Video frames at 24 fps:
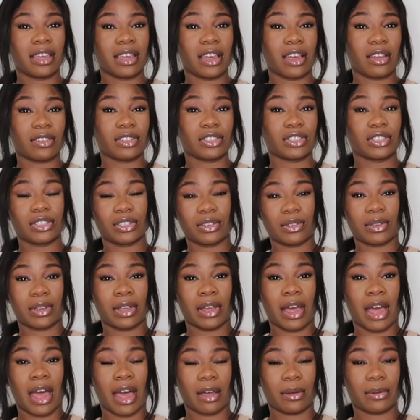I'll just show
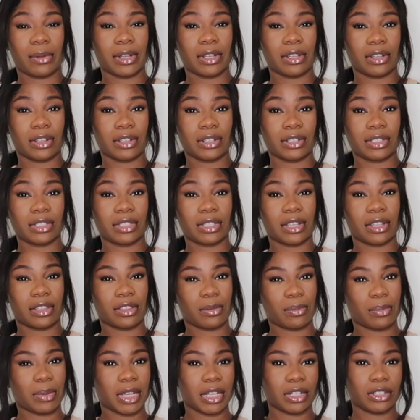y'all how it looks in
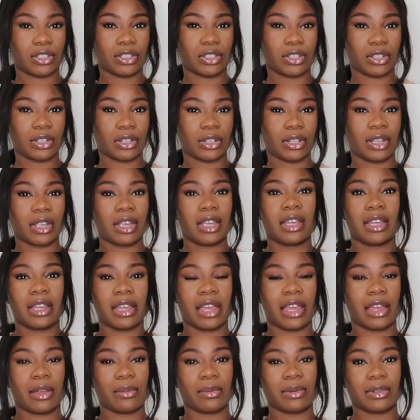the picture,
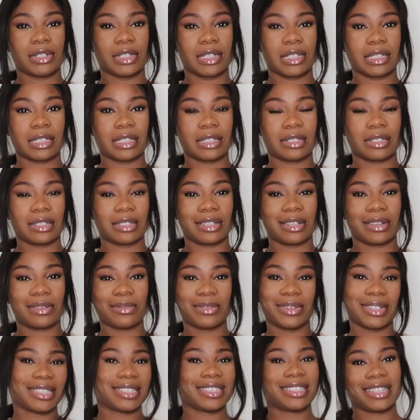and we'll just
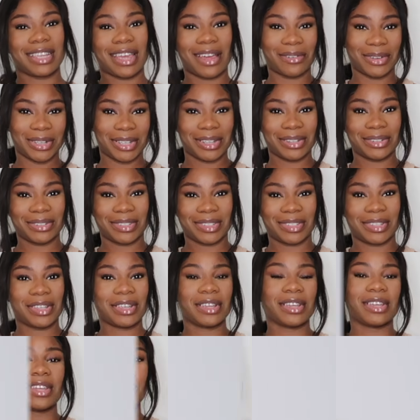see how it goes.
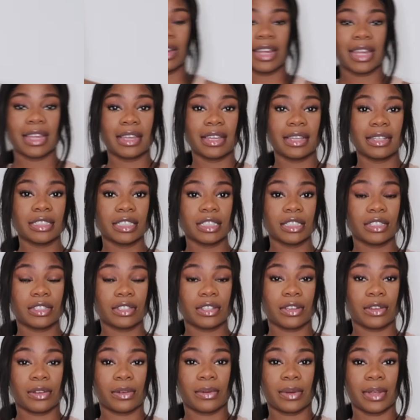Alright,
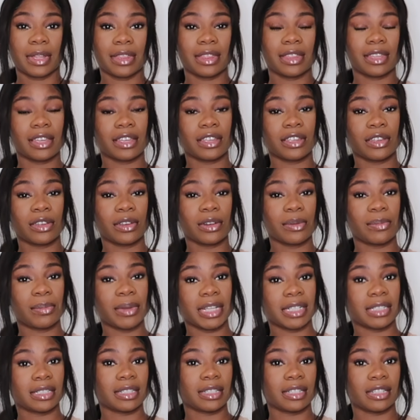so thank you to
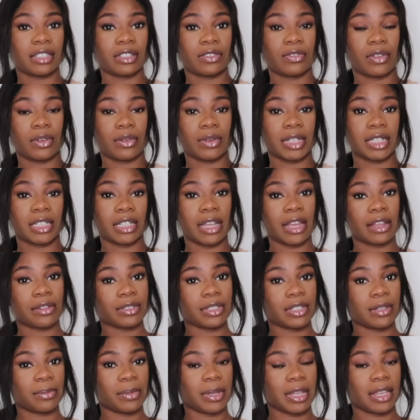Busties for reaching out
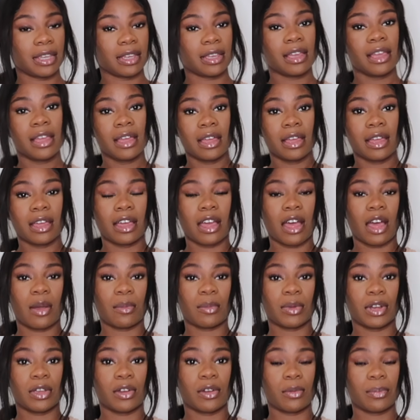to me. I'm
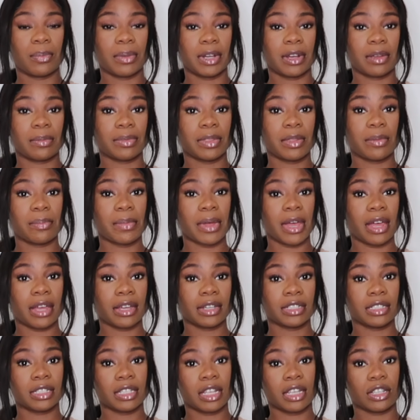going to open up the
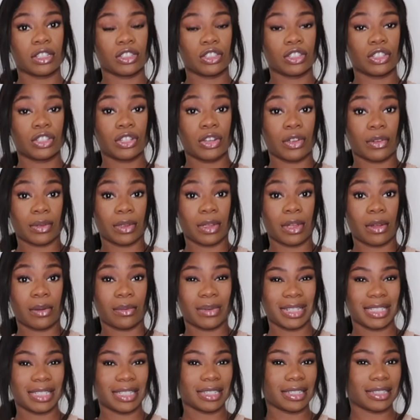box and show y'all
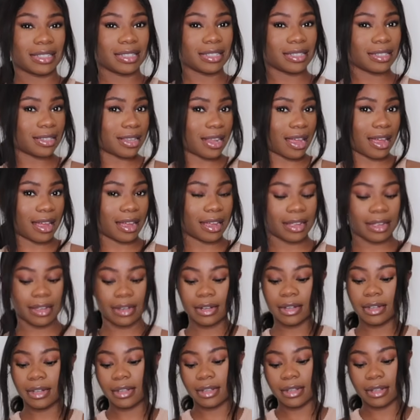what's
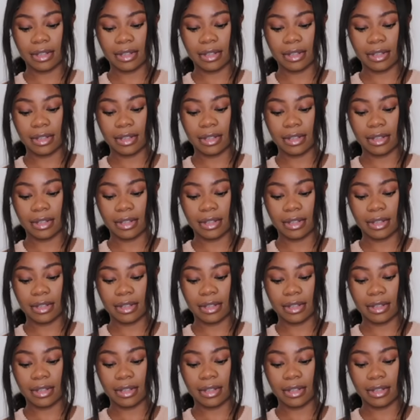inside.